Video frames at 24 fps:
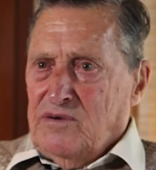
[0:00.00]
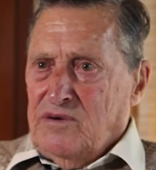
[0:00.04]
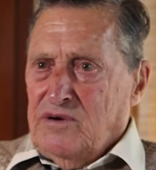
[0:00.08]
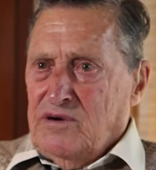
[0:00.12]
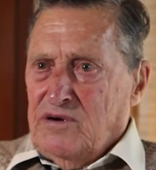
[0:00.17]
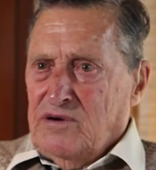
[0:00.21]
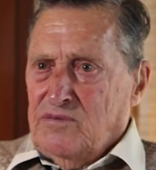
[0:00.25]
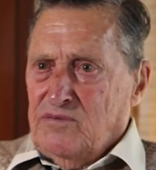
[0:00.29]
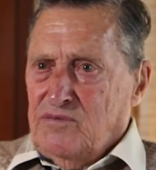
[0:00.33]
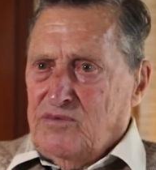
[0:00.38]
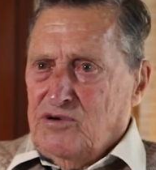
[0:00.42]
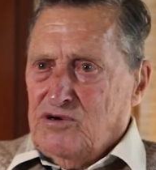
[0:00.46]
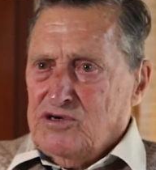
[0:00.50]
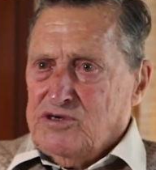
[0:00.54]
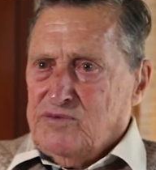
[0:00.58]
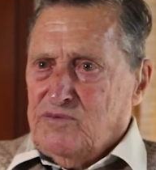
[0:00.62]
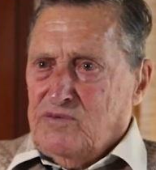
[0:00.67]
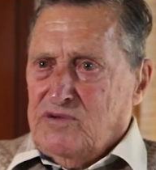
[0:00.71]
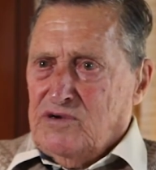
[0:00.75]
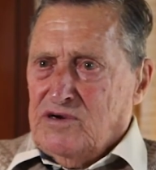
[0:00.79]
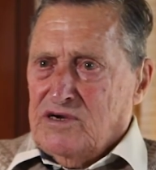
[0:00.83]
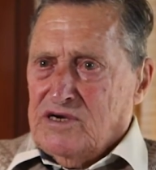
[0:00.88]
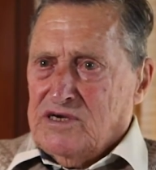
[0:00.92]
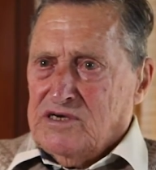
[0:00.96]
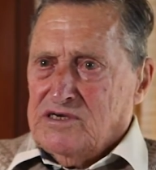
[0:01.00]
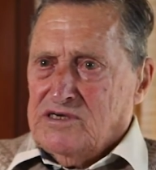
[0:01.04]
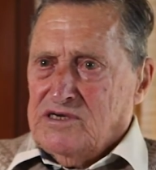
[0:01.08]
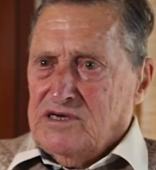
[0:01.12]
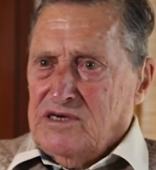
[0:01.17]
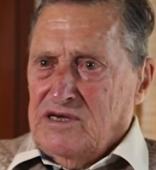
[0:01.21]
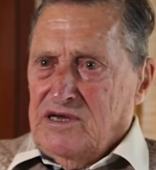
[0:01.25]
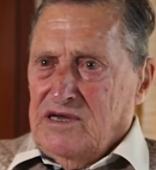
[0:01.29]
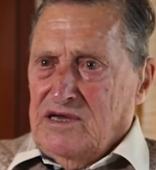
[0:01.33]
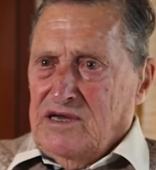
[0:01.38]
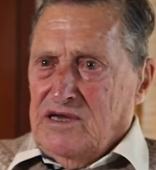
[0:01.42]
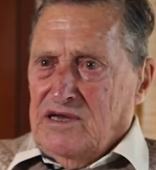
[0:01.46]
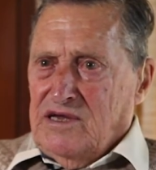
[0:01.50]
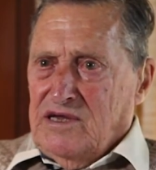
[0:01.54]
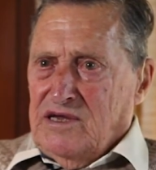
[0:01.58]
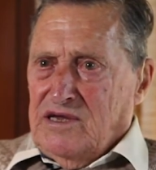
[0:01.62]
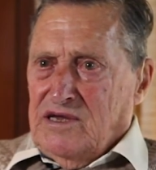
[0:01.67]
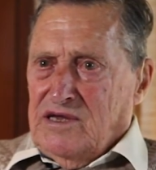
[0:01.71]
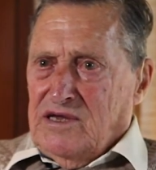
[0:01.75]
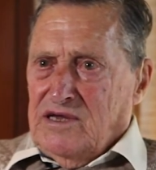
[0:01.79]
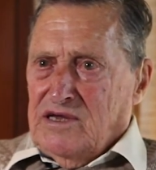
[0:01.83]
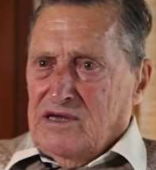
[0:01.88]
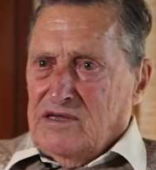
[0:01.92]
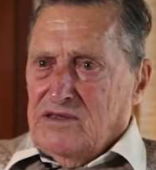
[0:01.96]
on push bikes,
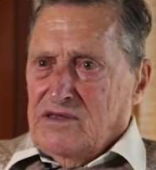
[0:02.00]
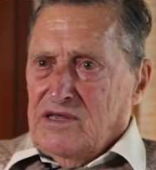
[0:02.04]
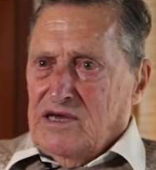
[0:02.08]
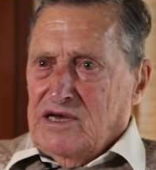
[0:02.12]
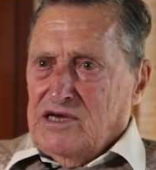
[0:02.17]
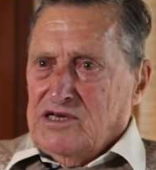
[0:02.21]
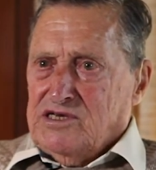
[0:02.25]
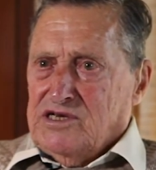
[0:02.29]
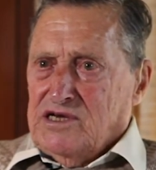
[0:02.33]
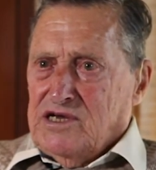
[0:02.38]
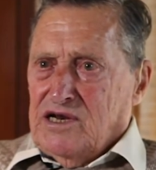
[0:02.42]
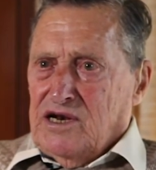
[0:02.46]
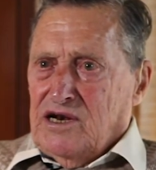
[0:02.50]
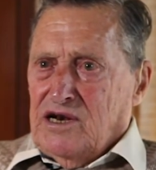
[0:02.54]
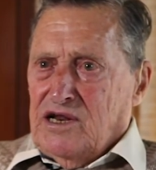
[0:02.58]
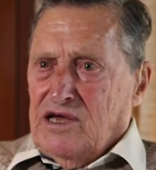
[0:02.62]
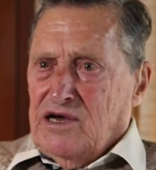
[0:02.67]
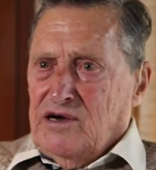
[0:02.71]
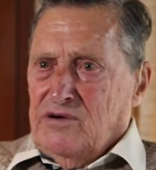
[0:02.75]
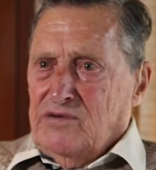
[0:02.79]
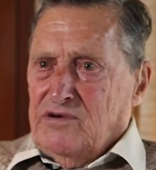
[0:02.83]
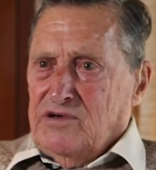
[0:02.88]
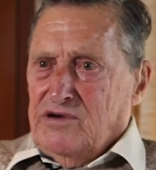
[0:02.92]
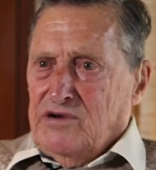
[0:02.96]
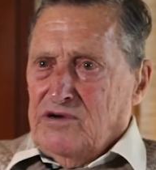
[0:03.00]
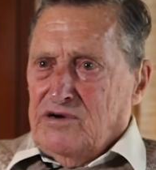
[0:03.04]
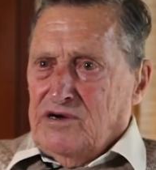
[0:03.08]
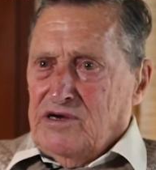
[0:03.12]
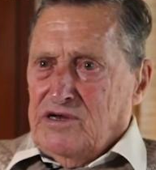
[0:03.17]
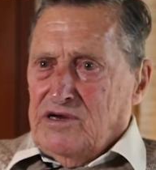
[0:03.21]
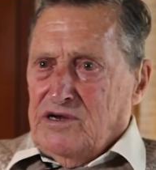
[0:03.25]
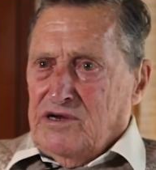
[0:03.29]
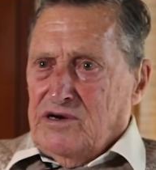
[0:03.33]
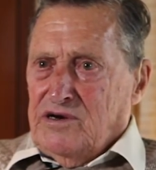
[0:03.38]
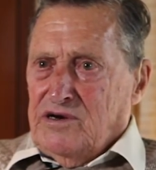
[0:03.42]
and they said hello,